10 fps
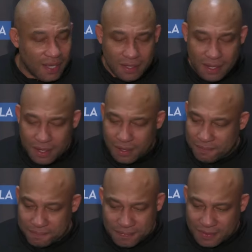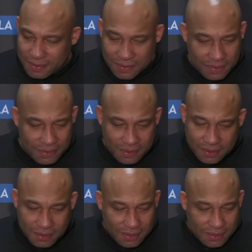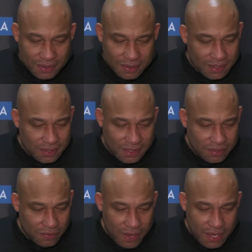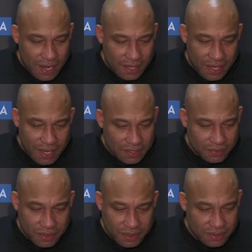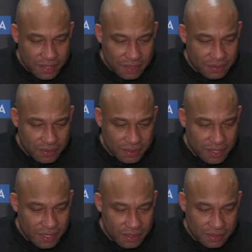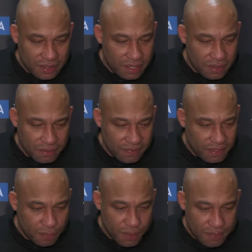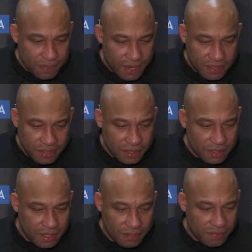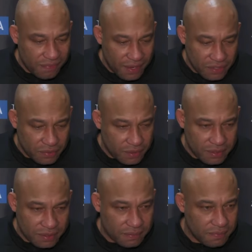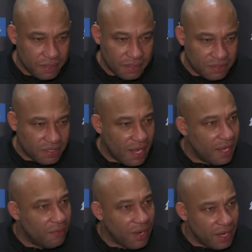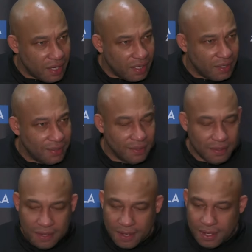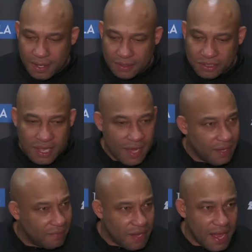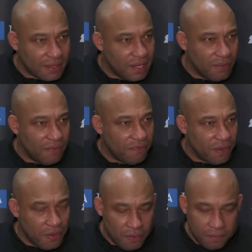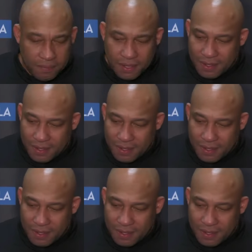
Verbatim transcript: And um, just just the way that kid has really stuck to his guns in terms of his preparation, his professionalism, and staying ready, uh, staying locked in with film.